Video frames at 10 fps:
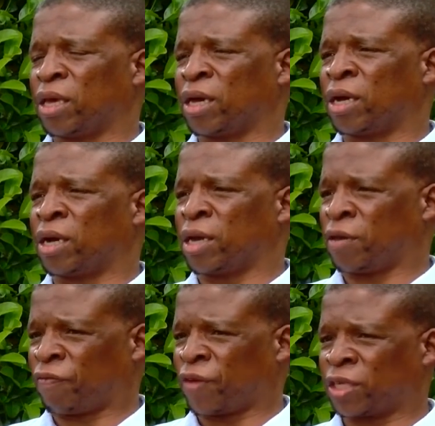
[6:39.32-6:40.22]
a
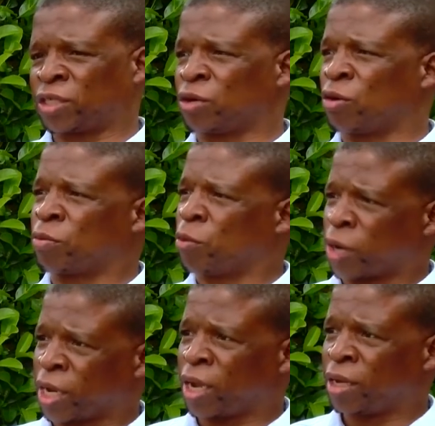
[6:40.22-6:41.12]
factory on
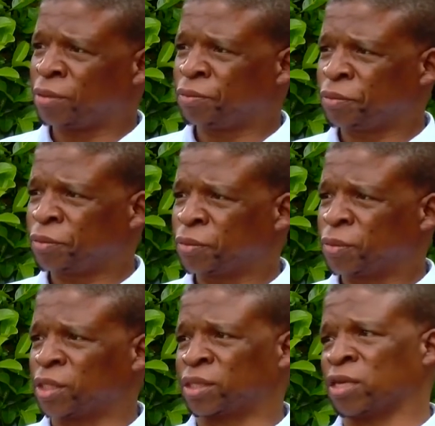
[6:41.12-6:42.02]
moringa.
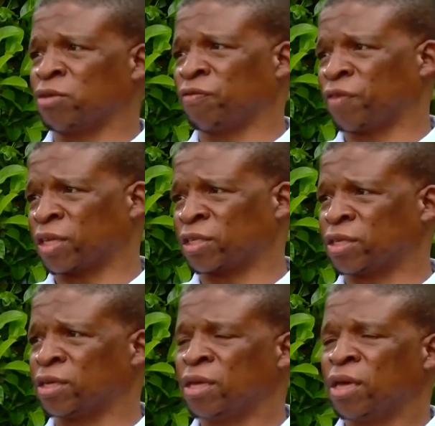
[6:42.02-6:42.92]
It's a new
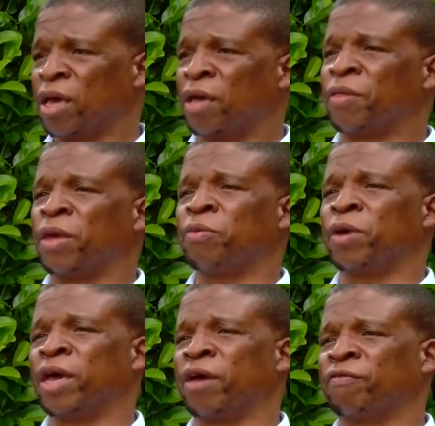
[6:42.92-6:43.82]
factory. And then we
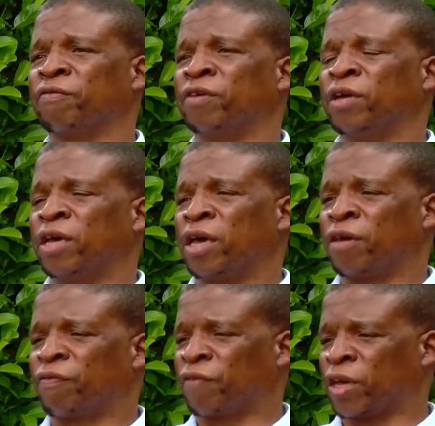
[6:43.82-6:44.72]
have
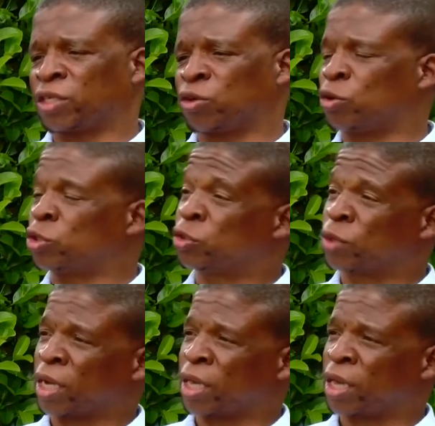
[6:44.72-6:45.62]
a factory on
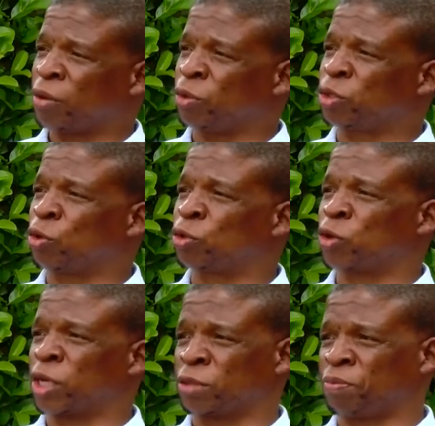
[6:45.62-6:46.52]
sugarcane, which also
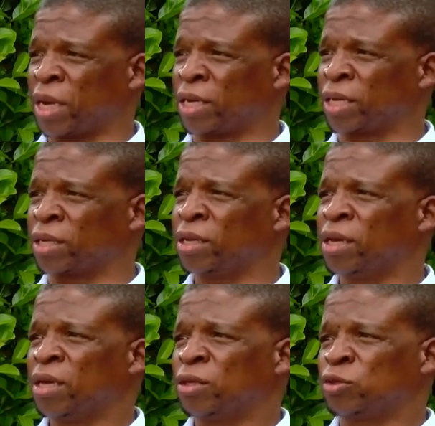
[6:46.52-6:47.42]
expanded
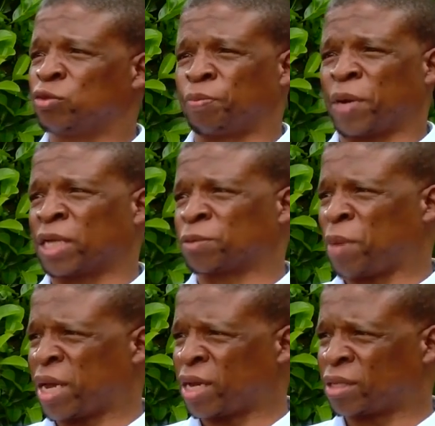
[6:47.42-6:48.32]
to plus
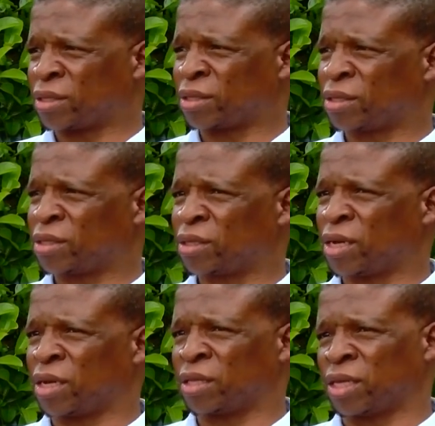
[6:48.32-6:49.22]
minus,
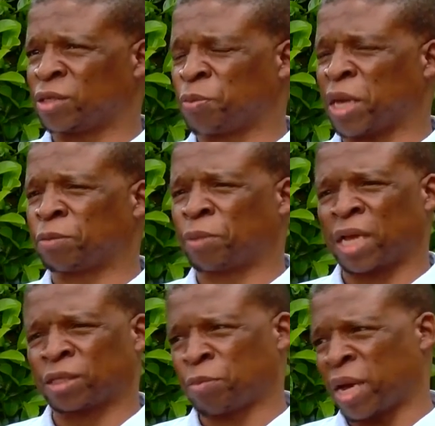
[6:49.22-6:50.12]
they spent
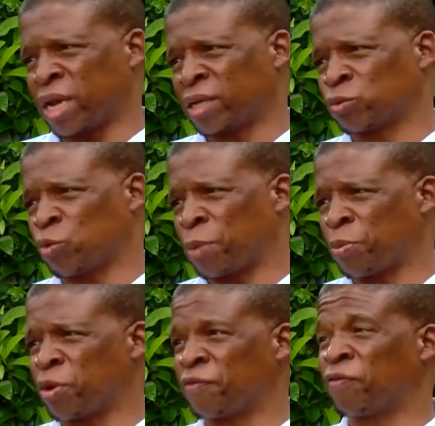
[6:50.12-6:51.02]
plus minus
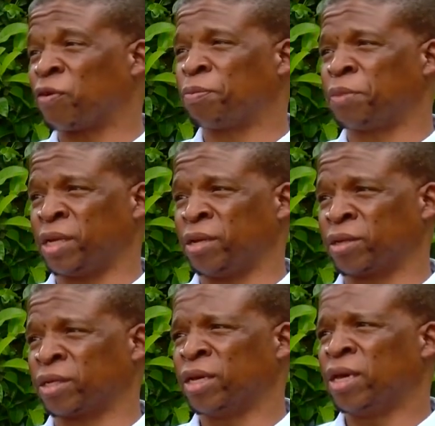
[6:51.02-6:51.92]
1.4
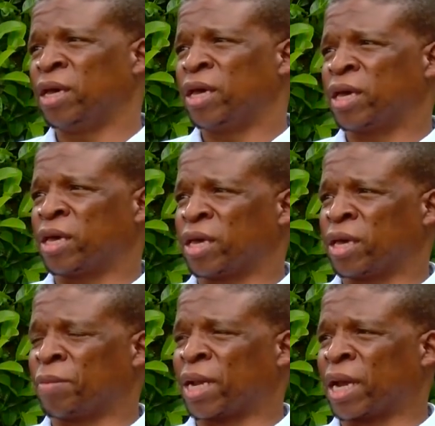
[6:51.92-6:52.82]
billion
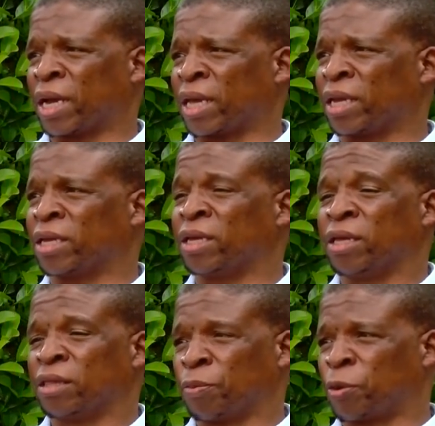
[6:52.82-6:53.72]
emalangeni.
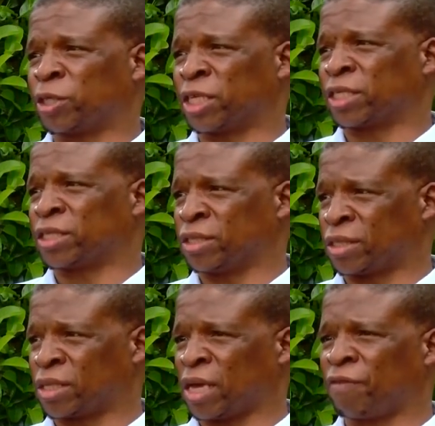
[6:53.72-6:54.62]
The project
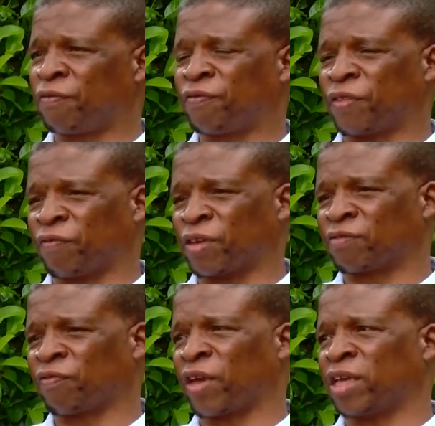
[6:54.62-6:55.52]
itself, the
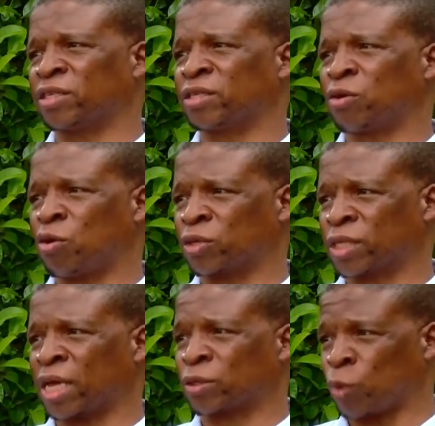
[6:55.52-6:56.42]
first phase, cost
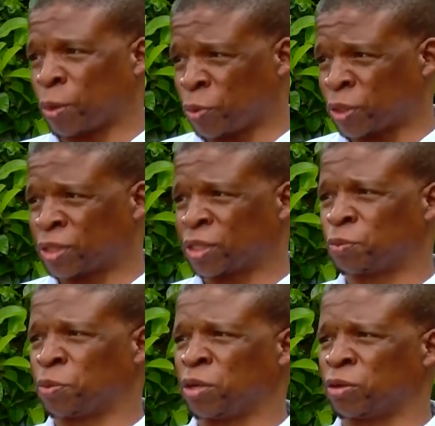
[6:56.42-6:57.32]
us 1.6
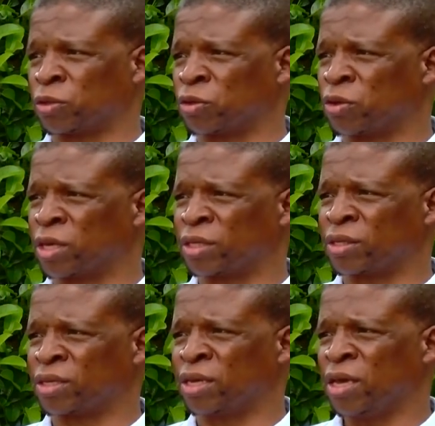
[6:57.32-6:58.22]
billion. So you can
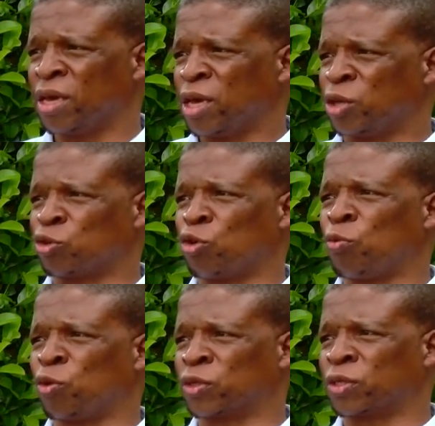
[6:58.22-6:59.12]
see it's
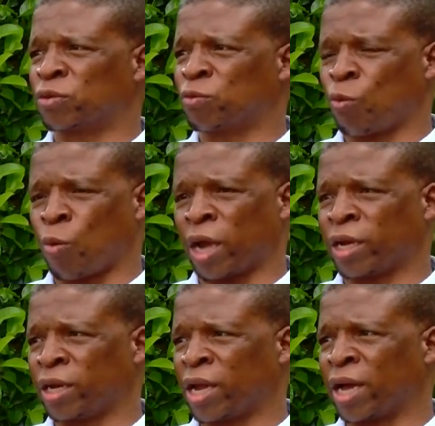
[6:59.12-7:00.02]
almost one
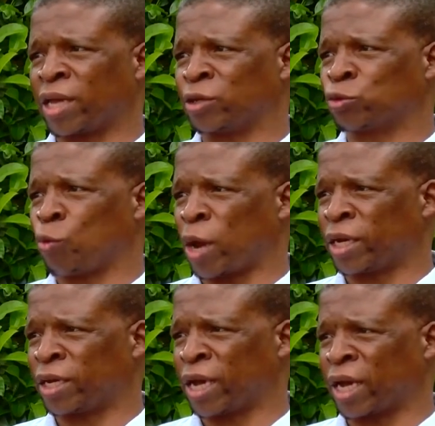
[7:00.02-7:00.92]
lilangeni to one
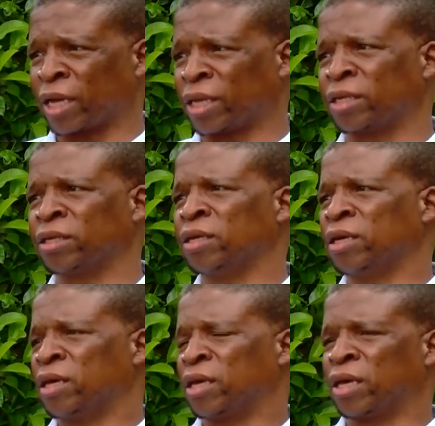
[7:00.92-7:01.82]
lilangeni,
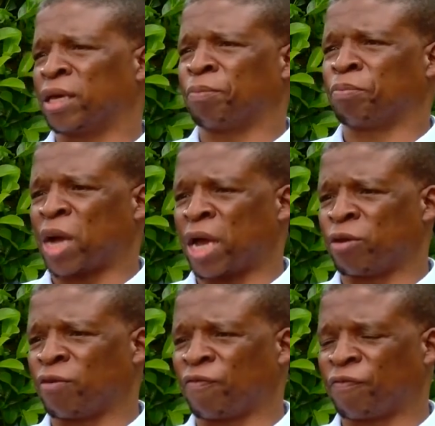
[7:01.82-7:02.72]

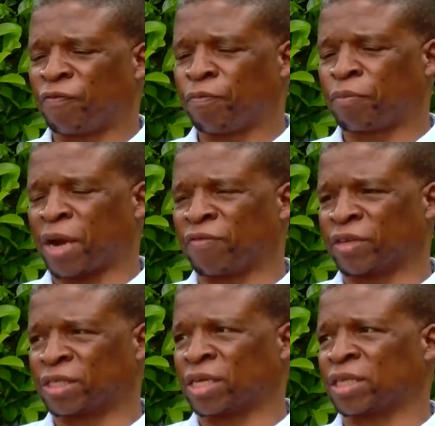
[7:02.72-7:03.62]
kind of
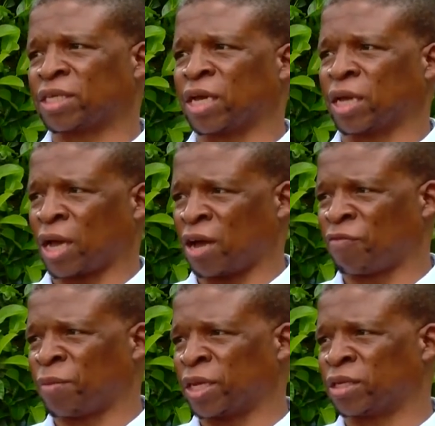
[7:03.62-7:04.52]
private sector
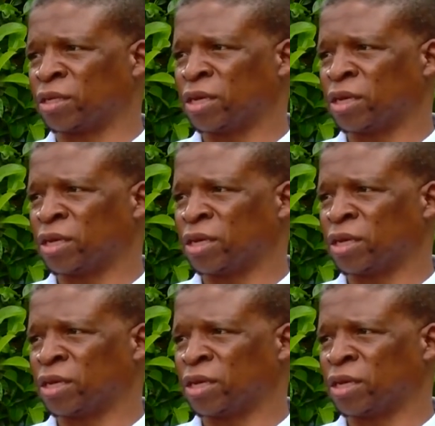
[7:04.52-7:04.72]
government